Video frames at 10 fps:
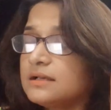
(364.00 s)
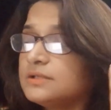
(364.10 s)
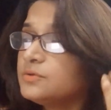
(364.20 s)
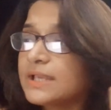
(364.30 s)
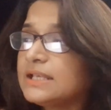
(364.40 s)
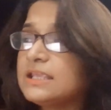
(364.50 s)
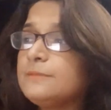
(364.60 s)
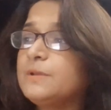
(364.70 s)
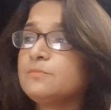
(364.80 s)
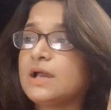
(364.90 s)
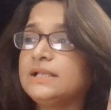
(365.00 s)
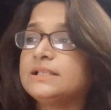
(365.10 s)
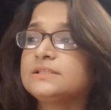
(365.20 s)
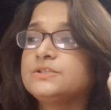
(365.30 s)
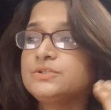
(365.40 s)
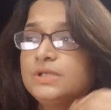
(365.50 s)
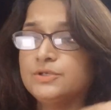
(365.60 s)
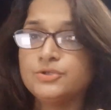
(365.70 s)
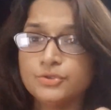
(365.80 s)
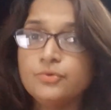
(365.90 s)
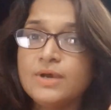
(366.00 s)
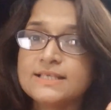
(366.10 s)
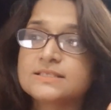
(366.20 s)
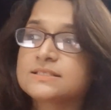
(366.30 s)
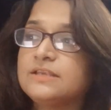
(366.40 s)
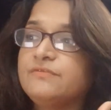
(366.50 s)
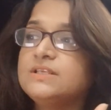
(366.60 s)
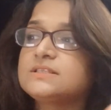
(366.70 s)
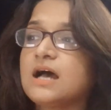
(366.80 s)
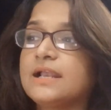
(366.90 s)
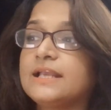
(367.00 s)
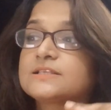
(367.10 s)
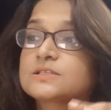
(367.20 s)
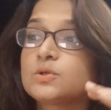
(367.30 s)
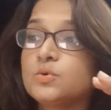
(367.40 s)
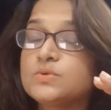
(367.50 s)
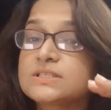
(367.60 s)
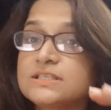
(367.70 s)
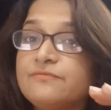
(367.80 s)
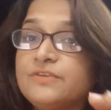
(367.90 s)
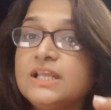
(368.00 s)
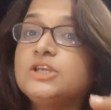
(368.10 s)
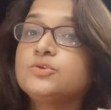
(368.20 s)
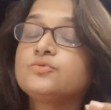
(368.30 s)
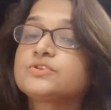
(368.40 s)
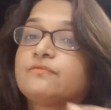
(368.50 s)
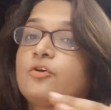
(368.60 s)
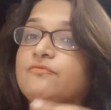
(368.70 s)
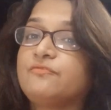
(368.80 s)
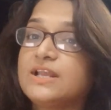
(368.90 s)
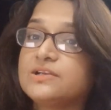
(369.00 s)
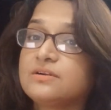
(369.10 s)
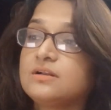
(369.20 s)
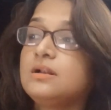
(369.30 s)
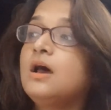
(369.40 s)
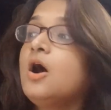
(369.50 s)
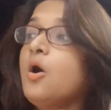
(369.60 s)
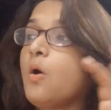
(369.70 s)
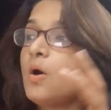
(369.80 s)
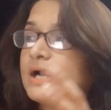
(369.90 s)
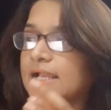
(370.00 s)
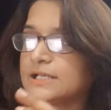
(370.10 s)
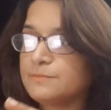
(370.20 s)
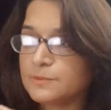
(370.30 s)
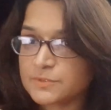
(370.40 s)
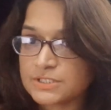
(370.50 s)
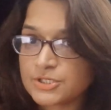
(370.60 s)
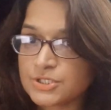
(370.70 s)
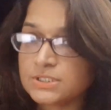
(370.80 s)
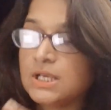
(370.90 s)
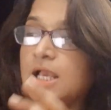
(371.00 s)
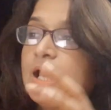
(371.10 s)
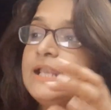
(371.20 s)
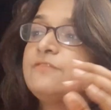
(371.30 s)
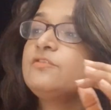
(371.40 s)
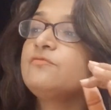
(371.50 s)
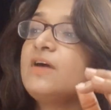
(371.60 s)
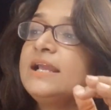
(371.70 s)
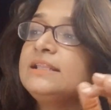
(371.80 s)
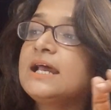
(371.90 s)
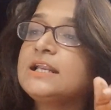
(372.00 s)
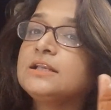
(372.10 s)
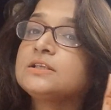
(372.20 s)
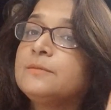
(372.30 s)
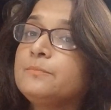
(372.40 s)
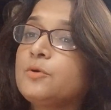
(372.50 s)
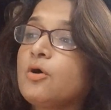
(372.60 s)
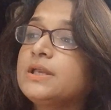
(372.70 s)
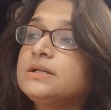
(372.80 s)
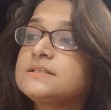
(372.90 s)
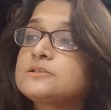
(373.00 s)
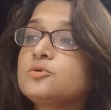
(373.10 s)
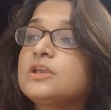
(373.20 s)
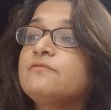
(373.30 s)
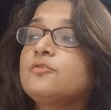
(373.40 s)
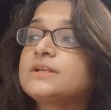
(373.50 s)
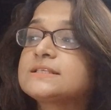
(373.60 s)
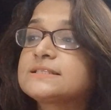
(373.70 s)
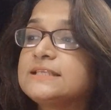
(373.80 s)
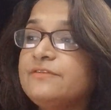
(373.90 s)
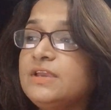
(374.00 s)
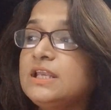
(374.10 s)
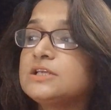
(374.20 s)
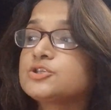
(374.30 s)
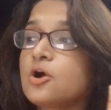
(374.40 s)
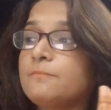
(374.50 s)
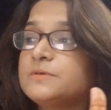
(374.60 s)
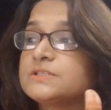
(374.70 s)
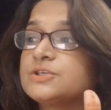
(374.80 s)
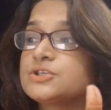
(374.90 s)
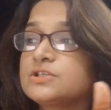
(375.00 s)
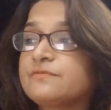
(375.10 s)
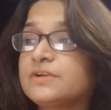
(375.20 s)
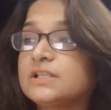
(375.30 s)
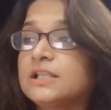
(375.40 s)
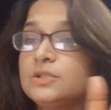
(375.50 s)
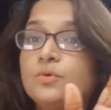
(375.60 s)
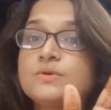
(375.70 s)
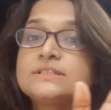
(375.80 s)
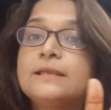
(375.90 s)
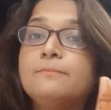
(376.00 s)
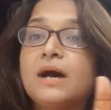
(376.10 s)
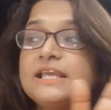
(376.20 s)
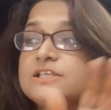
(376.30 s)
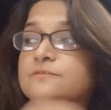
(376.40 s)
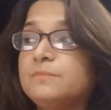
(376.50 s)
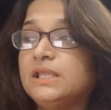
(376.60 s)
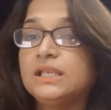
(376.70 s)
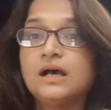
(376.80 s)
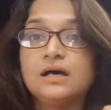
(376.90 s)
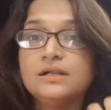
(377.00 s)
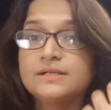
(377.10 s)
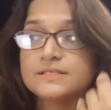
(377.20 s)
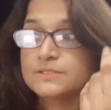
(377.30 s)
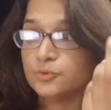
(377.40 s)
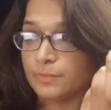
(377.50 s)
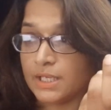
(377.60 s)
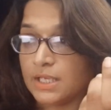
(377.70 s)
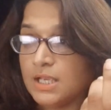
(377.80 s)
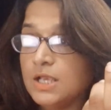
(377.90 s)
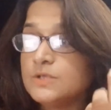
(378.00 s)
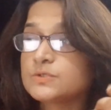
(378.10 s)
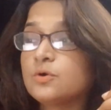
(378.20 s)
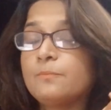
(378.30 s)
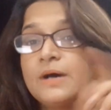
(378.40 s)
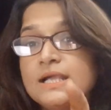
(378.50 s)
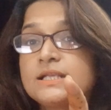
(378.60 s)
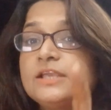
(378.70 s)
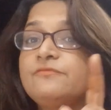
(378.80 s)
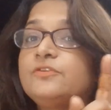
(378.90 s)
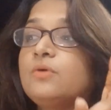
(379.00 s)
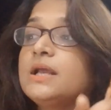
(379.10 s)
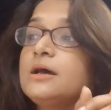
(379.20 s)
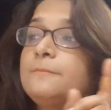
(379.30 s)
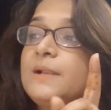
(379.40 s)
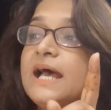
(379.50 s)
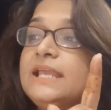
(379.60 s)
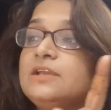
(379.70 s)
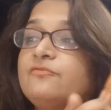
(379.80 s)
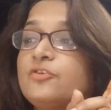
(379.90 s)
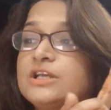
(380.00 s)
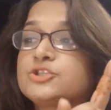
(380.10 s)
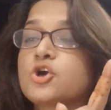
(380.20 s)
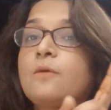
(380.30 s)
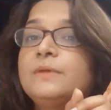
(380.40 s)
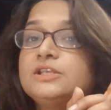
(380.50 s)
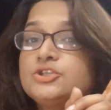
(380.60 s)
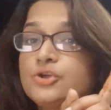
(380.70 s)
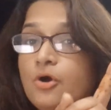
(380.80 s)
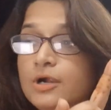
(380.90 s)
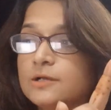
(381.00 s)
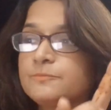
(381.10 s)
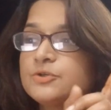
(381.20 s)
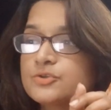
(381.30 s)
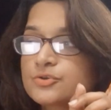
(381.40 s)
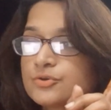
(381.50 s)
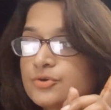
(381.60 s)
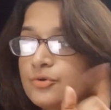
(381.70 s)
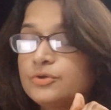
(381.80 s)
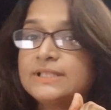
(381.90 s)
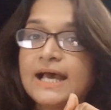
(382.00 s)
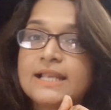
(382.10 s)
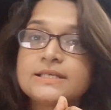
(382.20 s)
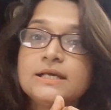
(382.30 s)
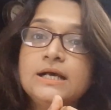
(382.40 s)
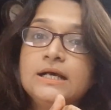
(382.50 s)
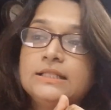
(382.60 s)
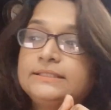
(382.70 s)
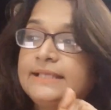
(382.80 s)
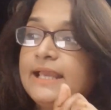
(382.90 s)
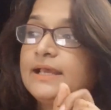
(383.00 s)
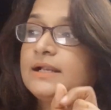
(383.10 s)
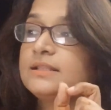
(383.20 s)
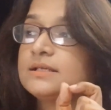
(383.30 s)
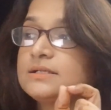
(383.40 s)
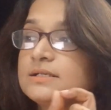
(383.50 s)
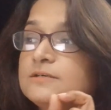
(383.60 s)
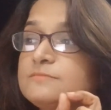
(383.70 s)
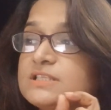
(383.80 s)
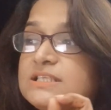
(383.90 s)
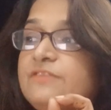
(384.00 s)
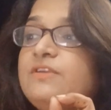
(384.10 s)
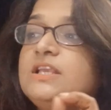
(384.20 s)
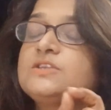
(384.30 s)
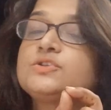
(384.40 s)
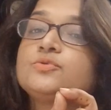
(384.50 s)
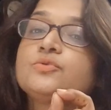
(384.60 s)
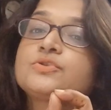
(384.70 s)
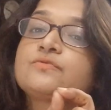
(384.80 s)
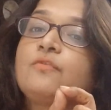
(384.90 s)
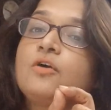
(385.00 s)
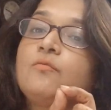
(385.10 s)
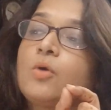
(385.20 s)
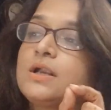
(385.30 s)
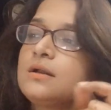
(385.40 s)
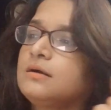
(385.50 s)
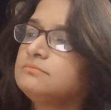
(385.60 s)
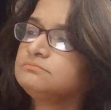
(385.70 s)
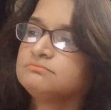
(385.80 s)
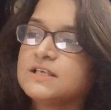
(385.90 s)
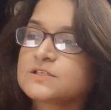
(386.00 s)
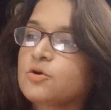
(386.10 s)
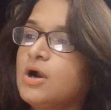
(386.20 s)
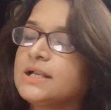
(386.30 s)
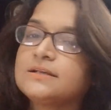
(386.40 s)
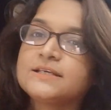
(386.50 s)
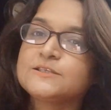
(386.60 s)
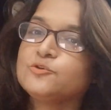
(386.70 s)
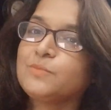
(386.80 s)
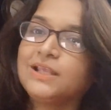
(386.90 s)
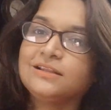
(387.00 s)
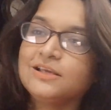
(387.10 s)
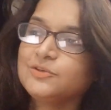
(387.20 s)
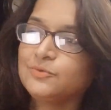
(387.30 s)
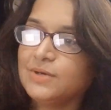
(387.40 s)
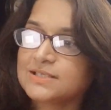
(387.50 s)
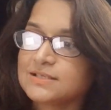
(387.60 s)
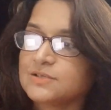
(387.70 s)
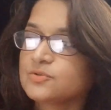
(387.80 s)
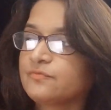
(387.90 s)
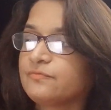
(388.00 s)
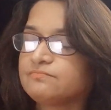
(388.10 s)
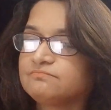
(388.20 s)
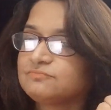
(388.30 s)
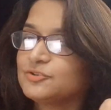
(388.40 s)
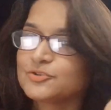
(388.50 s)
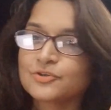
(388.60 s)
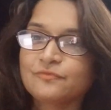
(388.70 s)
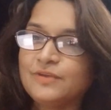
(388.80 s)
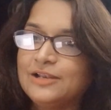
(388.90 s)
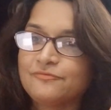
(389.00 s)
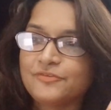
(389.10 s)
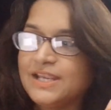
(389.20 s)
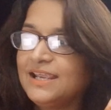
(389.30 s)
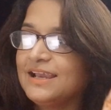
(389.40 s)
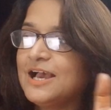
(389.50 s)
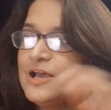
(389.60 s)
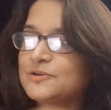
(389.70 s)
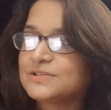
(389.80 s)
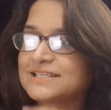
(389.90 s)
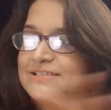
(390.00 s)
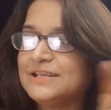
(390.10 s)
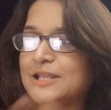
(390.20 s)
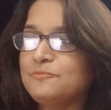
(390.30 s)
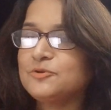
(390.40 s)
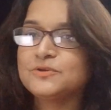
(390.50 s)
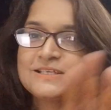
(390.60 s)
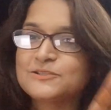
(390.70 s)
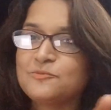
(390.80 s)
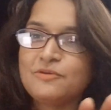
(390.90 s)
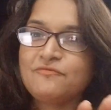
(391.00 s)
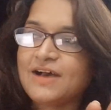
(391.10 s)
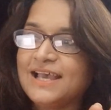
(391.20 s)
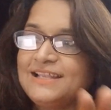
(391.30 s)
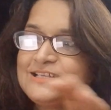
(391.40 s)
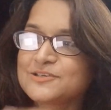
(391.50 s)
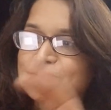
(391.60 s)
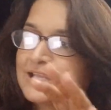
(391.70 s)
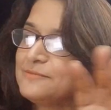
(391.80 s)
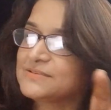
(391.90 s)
you can keep in mind that in US, CVs are exclusively used for federal or academic position, and if you find that an employer is looking for a CV in a job position different than those, they might mean a resume. So, but if you are applying for a job in Europe, you should know that there the term CV is used for what is called a resume in the USA. So you should feel free to just rename your resume file to name